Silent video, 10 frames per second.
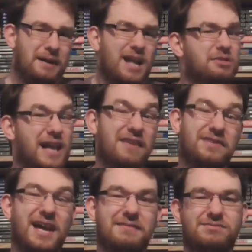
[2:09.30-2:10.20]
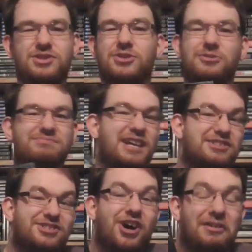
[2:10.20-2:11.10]
But I don't have that, so
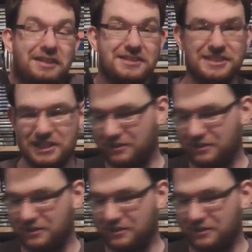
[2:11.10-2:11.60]
I just got this